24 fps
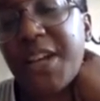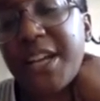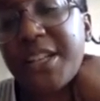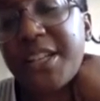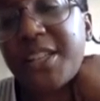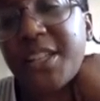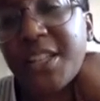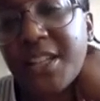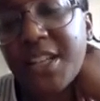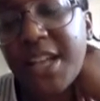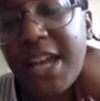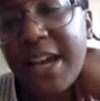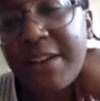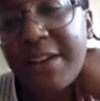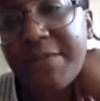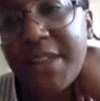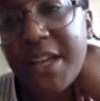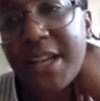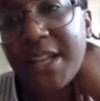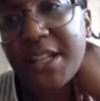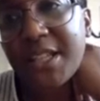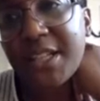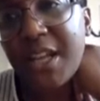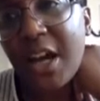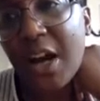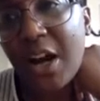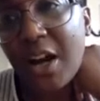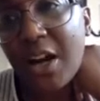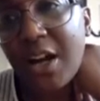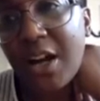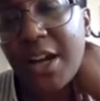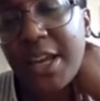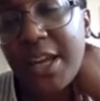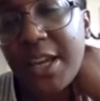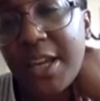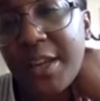I didn't have that
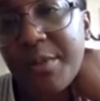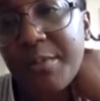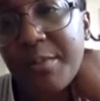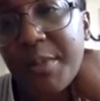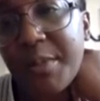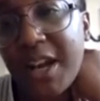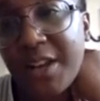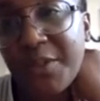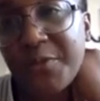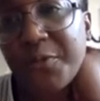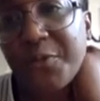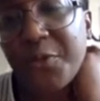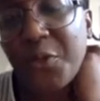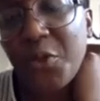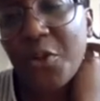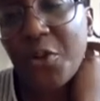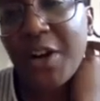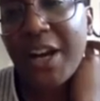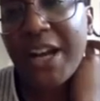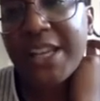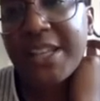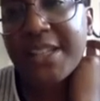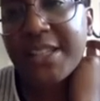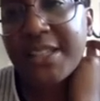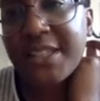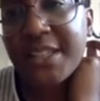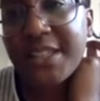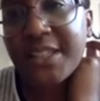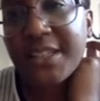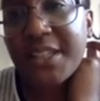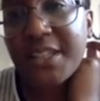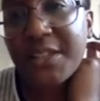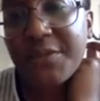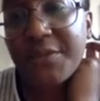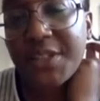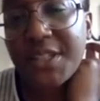time. I thought I did
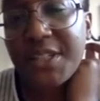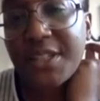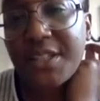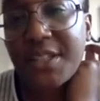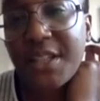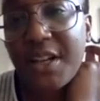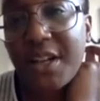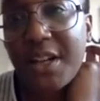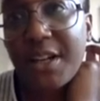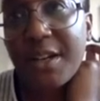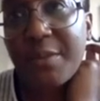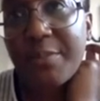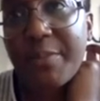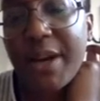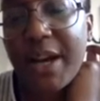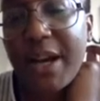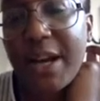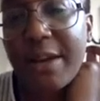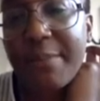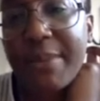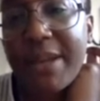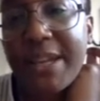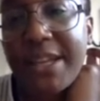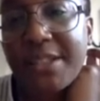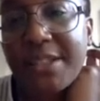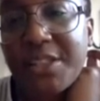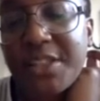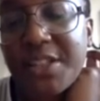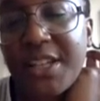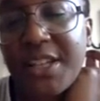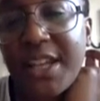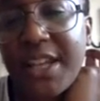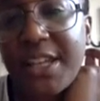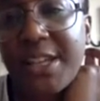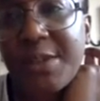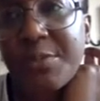give it time, but I'm
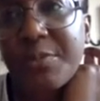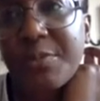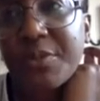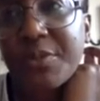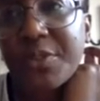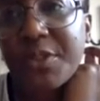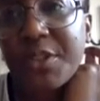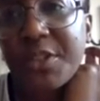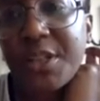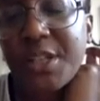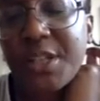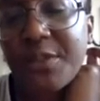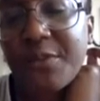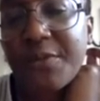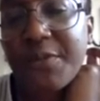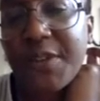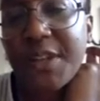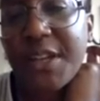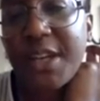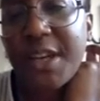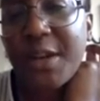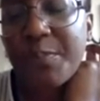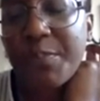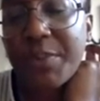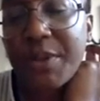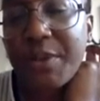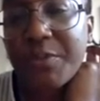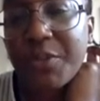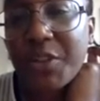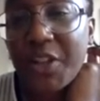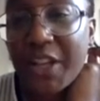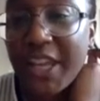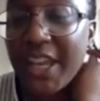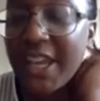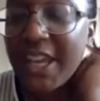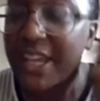actually able to give it a bit
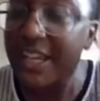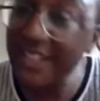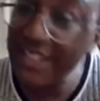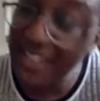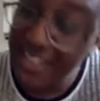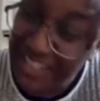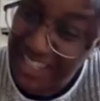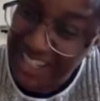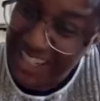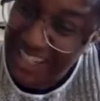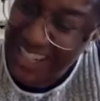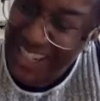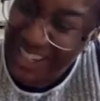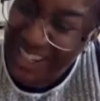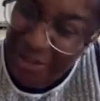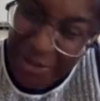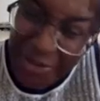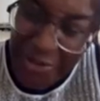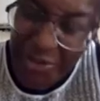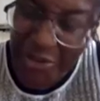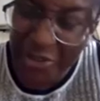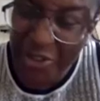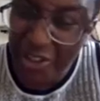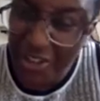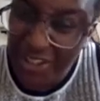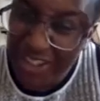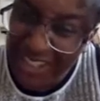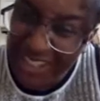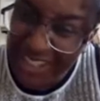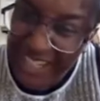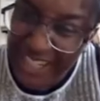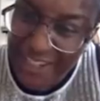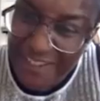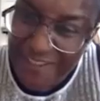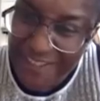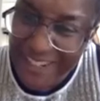more. It's actually like going on
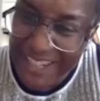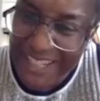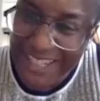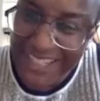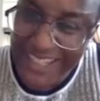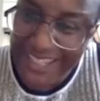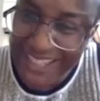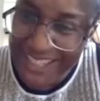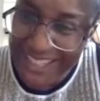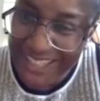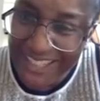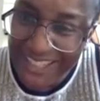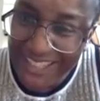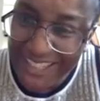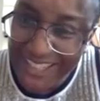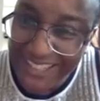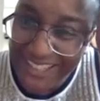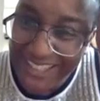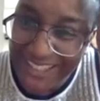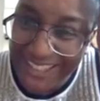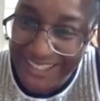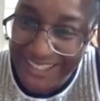holiday, really, isn't it?